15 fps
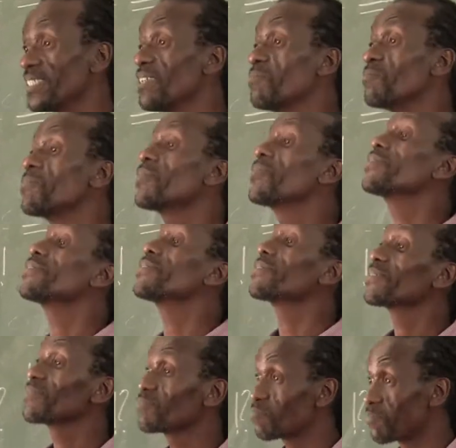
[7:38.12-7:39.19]
the most
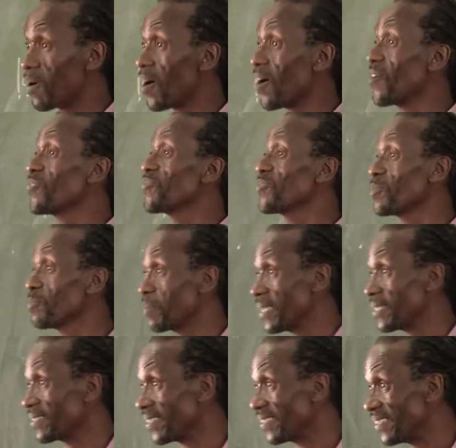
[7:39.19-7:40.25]
powerful
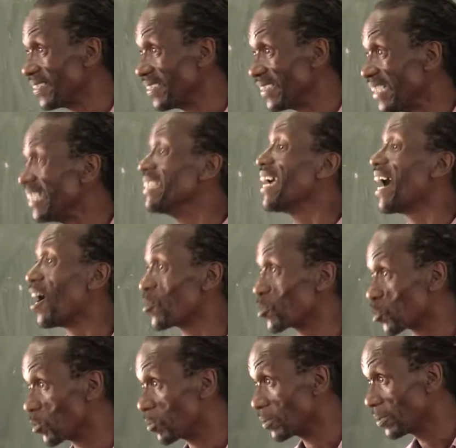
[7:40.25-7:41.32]
person in the
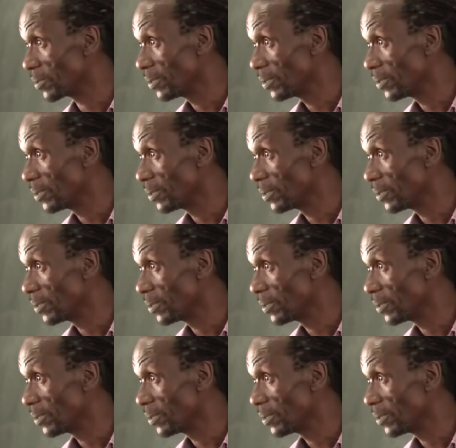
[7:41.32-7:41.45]
household.